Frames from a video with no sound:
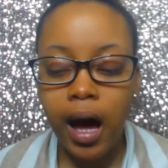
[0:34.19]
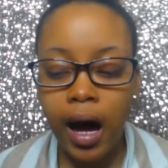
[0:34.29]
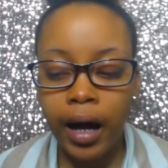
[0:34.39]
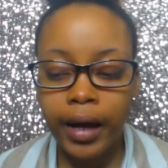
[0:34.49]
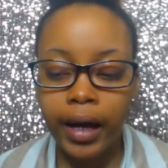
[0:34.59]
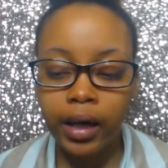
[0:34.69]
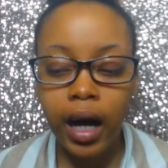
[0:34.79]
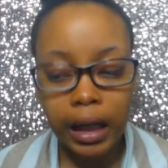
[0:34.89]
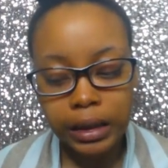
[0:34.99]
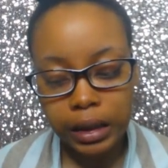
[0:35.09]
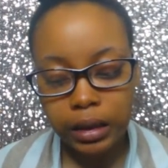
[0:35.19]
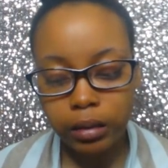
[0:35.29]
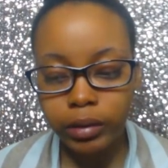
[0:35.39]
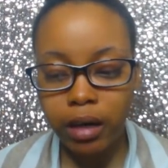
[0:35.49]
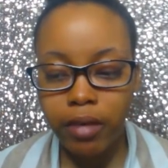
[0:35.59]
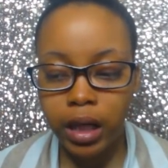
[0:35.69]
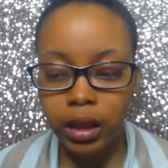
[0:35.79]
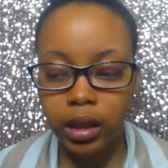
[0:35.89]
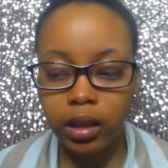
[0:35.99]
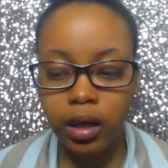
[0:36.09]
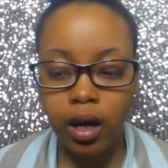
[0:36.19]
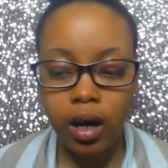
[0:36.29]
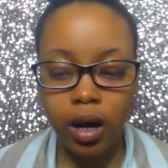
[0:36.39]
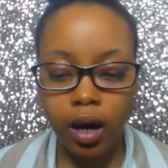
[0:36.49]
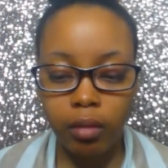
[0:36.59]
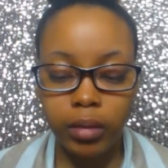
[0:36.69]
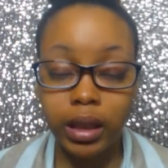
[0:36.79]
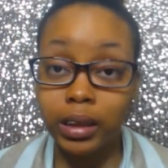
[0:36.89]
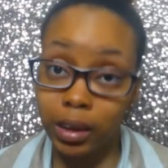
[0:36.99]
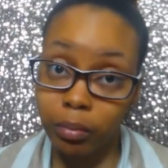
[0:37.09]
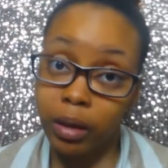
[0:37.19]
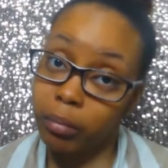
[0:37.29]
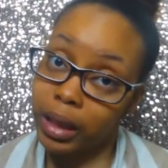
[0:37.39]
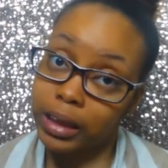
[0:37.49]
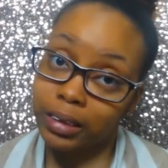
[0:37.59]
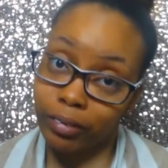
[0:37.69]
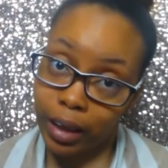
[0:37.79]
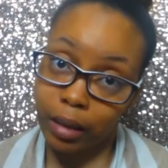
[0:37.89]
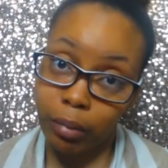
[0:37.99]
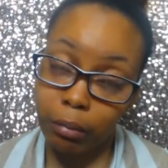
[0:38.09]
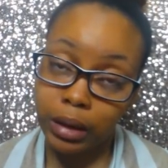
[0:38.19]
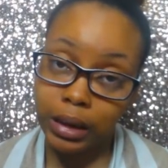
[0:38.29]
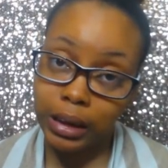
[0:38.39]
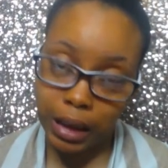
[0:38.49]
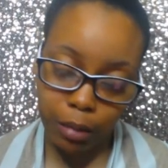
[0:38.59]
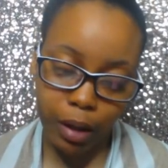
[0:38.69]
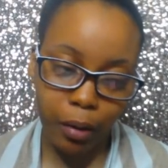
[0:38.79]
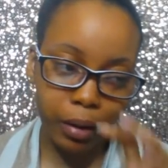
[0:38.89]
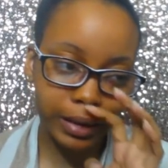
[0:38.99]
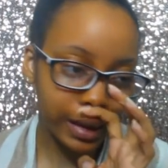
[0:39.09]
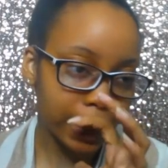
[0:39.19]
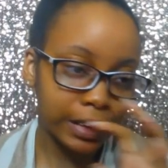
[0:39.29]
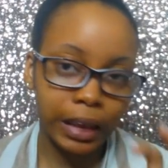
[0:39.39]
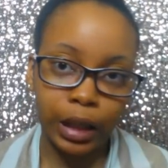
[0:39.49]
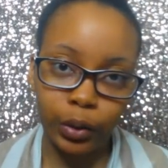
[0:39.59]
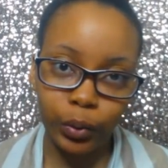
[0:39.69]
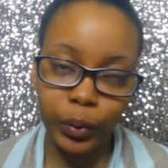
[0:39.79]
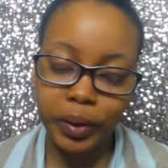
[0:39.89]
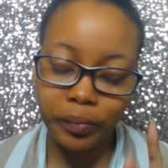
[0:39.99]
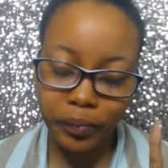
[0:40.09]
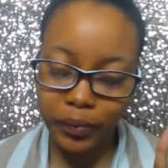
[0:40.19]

I had contacted them directly, um, and it took me a minute to find the publicist's email because I had to like Google it.